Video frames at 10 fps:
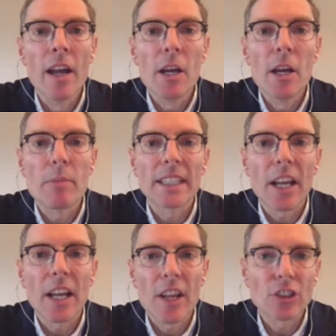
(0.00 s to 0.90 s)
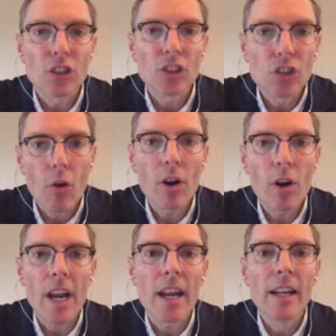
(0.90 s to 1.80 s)
But there's a
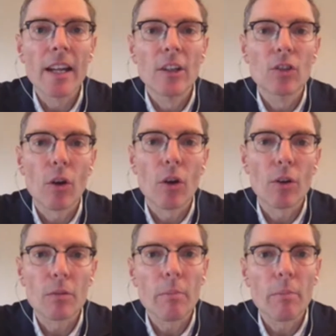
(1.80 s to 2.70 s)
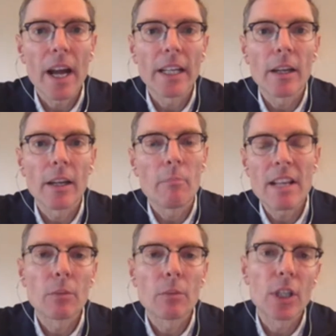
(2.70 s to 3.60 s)
story told by
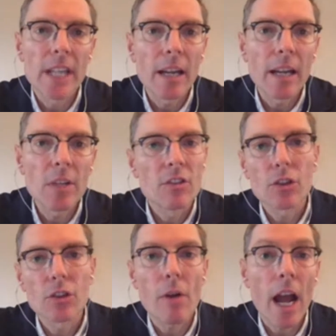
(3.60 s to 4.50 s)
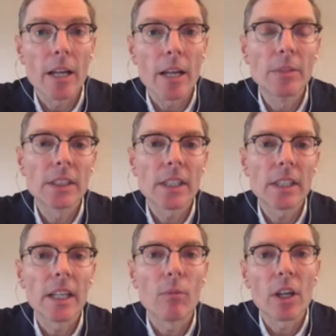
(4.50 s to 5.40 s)
Mesopotamian scribes
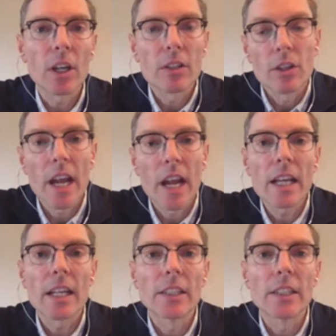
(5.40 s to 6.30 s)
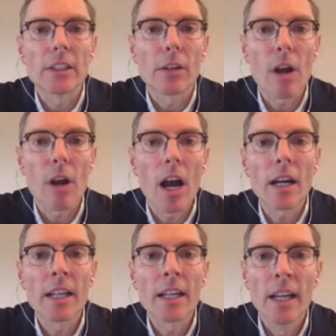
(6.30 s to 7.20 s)
in what today is
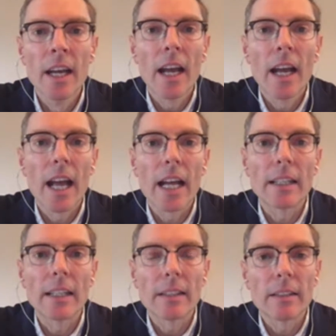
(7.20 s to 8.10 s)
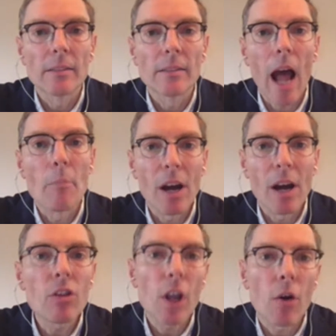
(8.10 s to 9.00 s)
Iraq
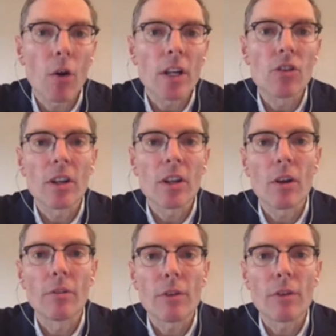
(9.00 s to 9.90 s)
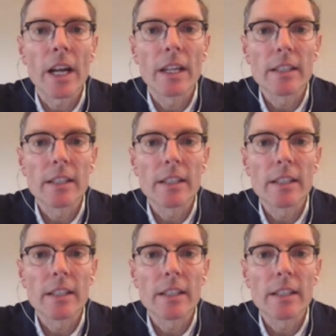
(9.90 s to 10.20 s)
about the origin of writing.